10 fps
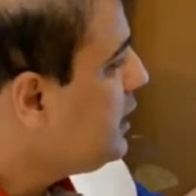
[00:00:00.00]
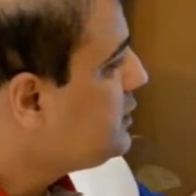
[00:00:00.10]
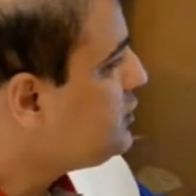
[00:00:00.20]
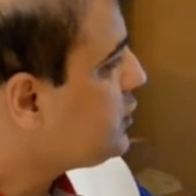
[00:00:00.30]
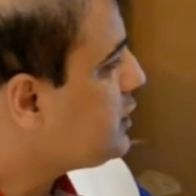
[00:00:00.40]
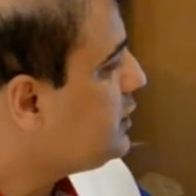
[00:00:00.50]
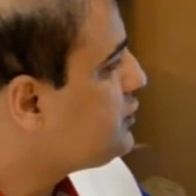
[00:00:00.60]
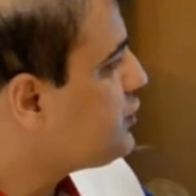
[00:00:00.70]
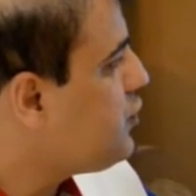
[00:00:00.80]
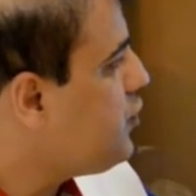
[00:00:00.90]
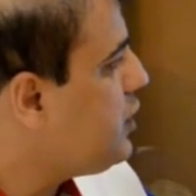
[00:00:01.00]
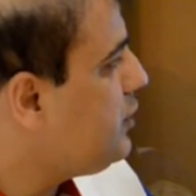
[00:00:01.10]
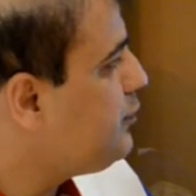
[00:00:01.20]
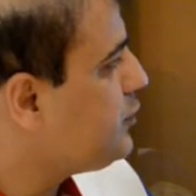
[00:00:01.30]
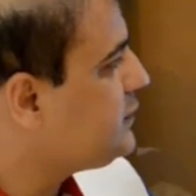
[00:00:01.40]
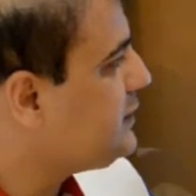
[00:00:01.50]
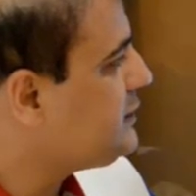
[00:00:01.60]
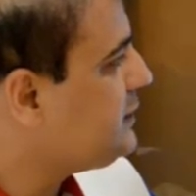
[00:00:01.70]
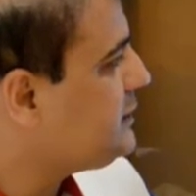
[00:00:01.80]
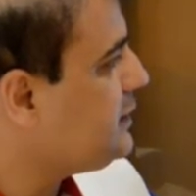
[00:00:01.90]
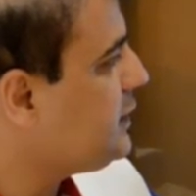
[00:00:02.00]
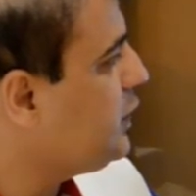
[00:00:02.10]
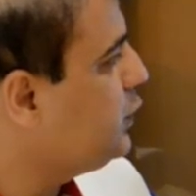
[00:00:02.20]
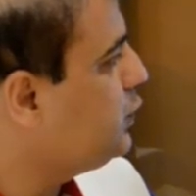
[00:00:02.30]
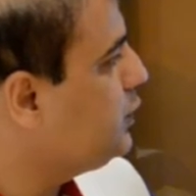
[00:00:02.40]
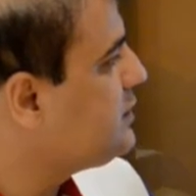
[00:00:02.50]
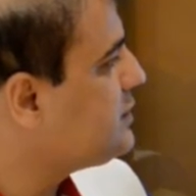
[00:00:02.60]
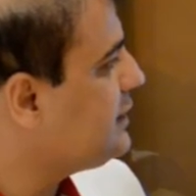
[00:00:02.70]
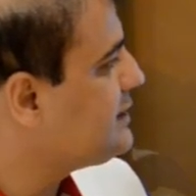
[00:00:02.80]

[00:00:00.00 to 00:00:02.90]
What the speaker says: So control processes includes